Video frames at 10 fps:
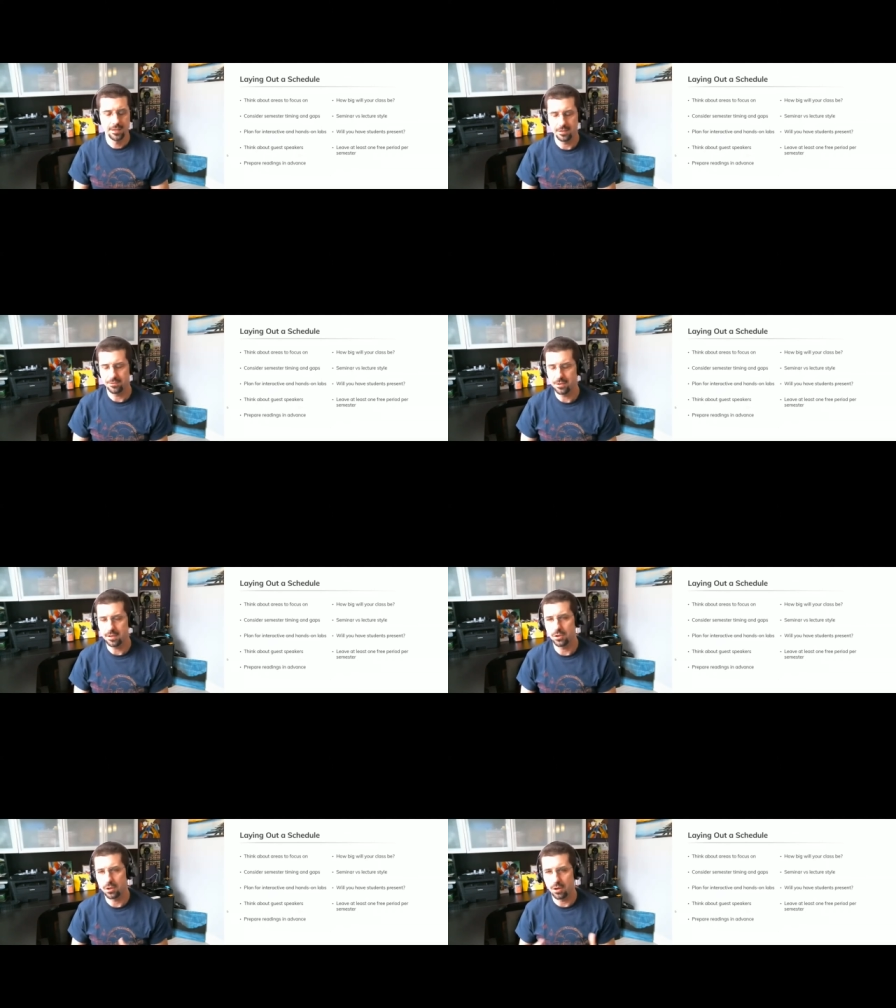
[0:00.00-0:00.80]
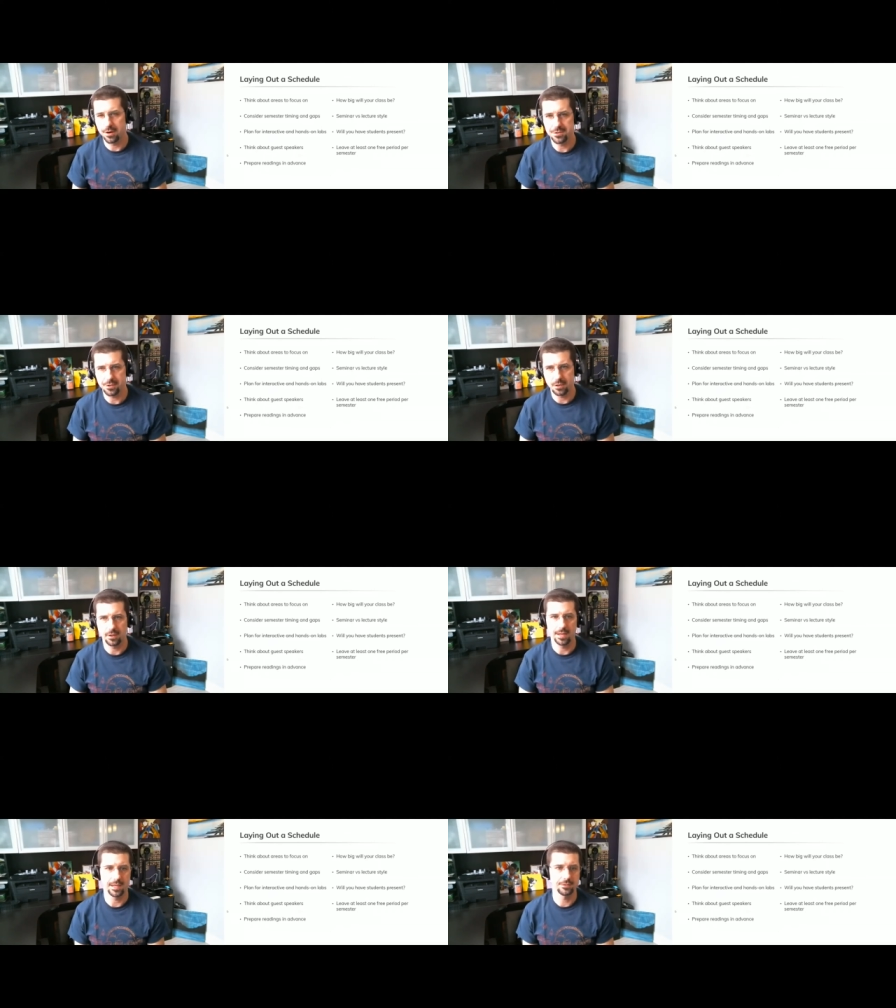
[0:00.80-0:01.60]
If you have a larger
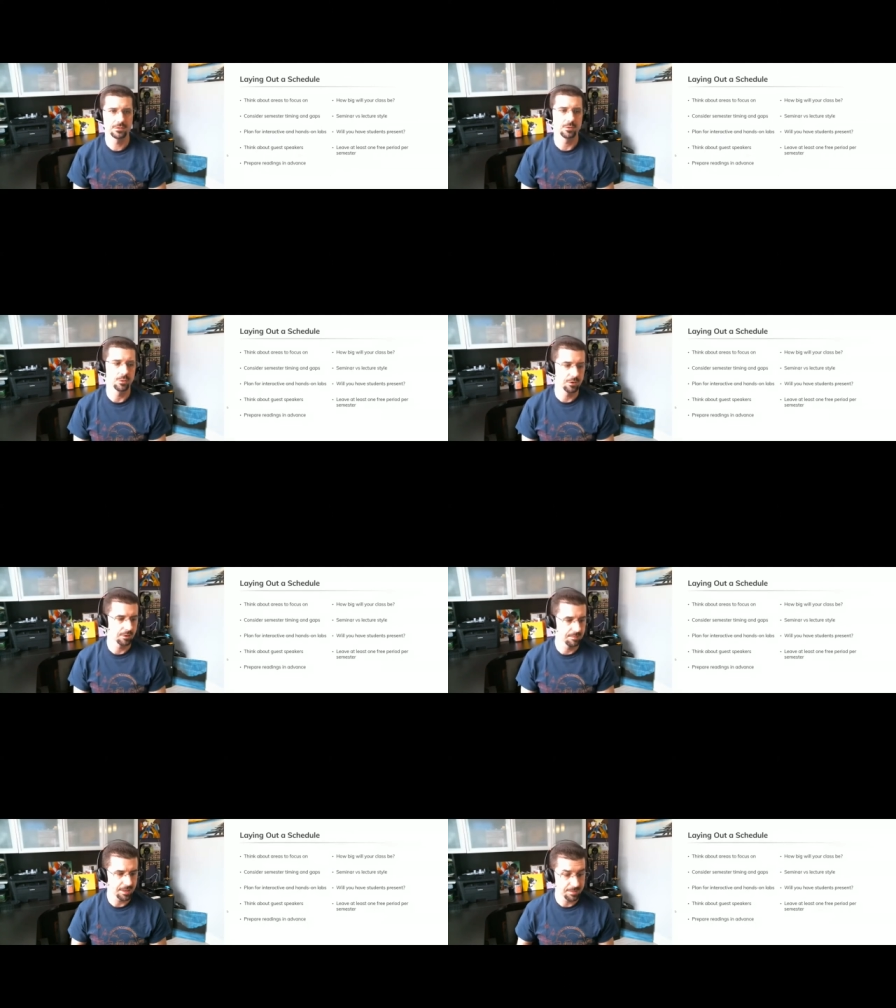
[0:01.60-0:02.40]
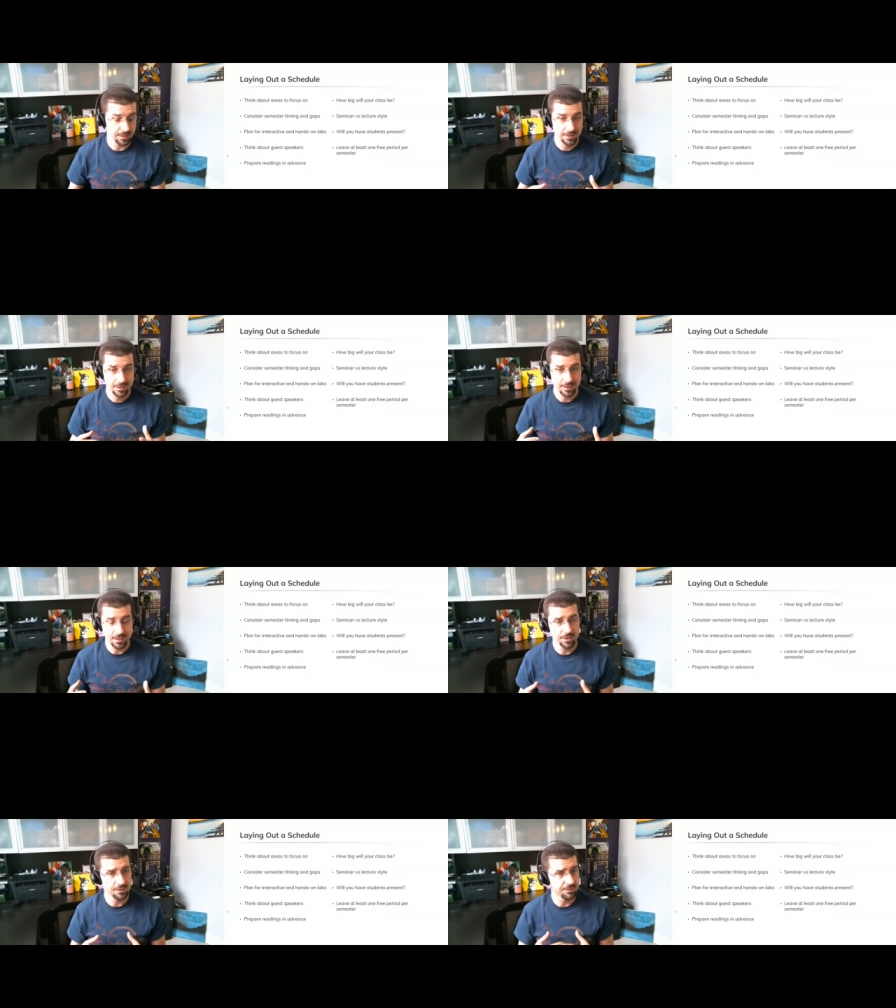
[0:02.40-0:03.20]
class or, or maybe
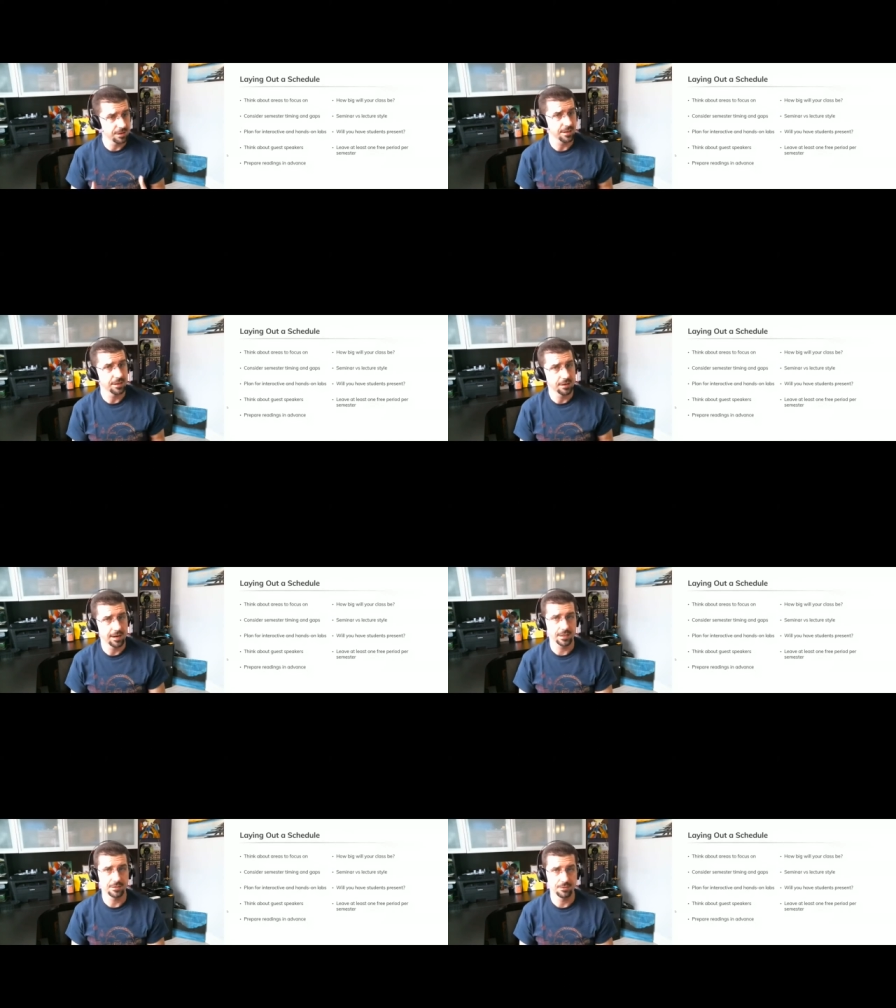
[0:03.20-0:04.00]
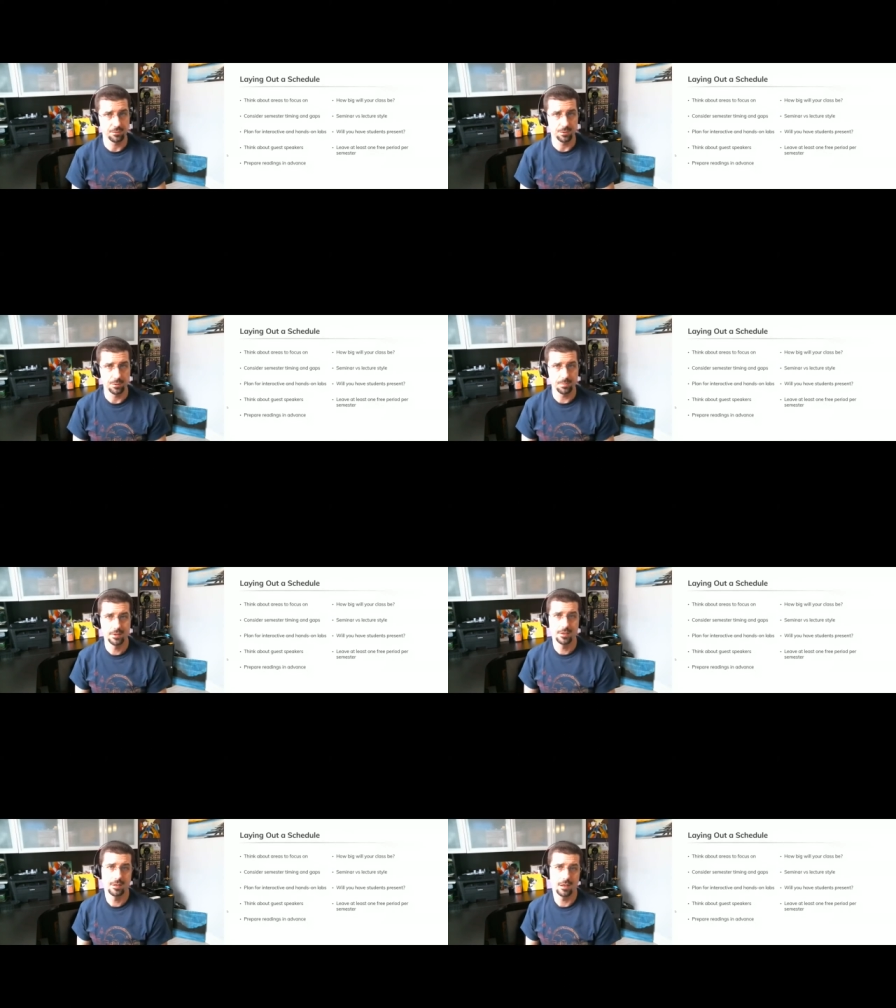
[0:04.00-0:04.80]
even a very interactive group,
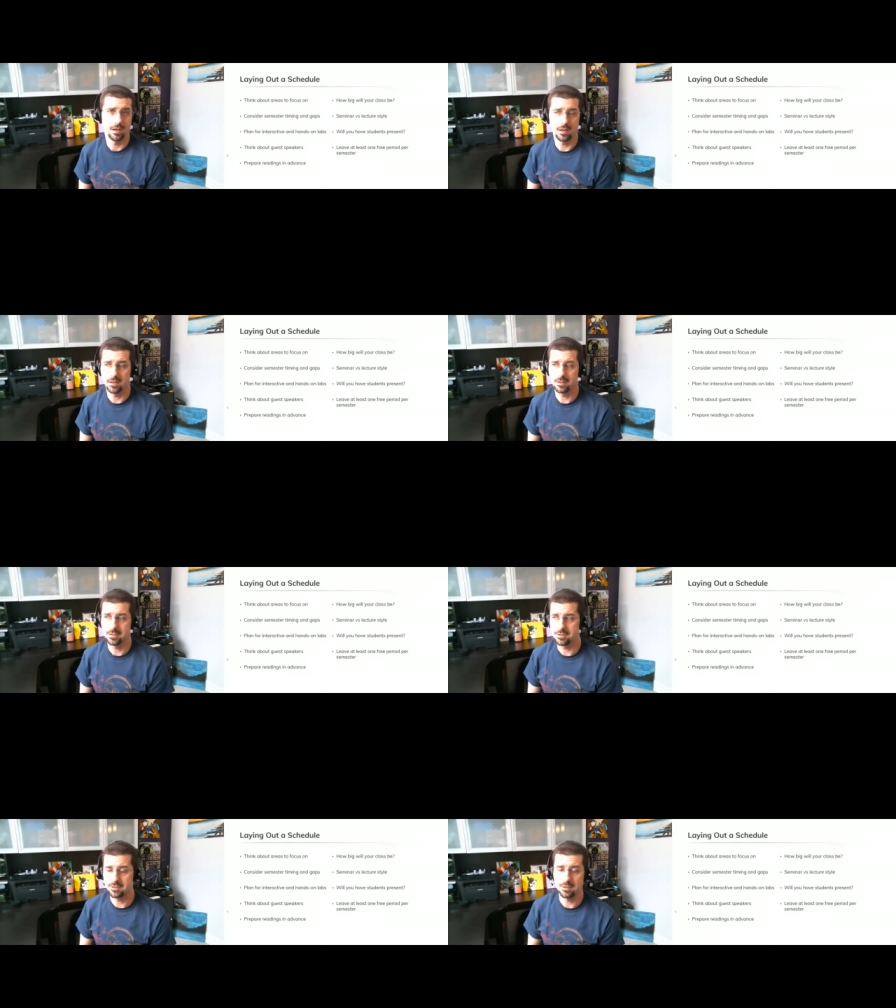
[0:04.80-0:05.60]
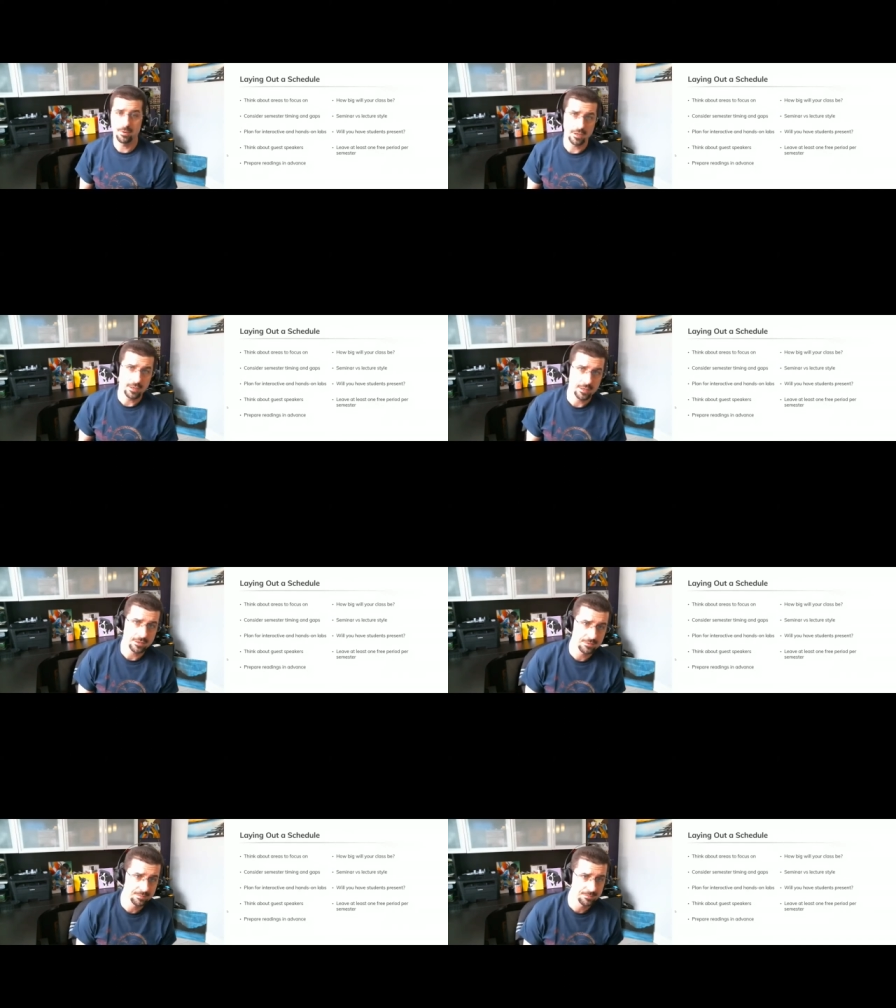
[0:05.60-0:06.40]
uh, consider bringing
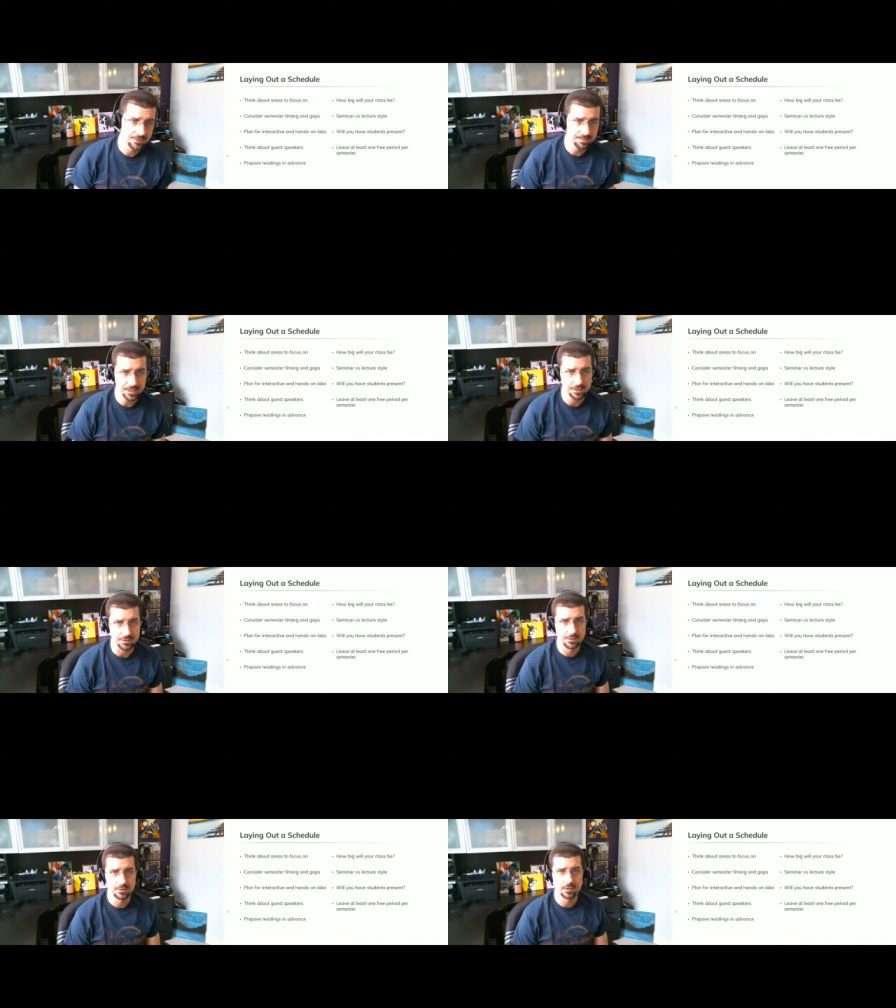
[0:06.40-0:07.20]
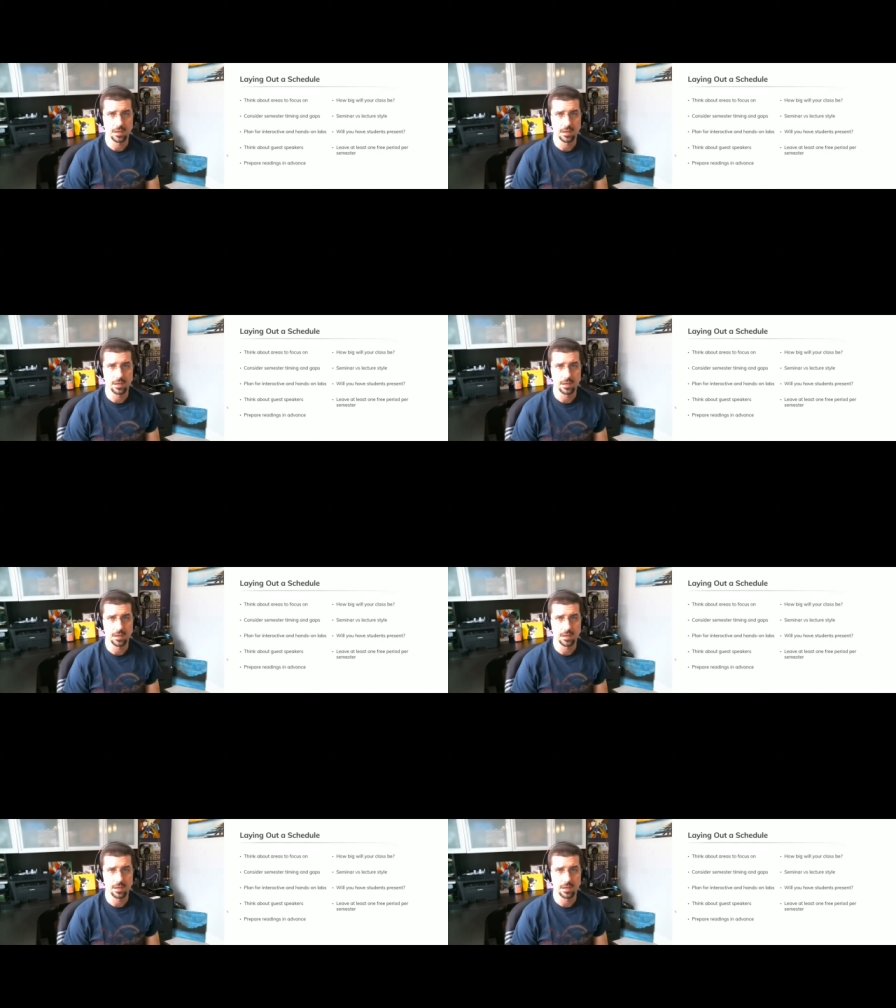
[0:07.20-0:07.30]
guest speakers.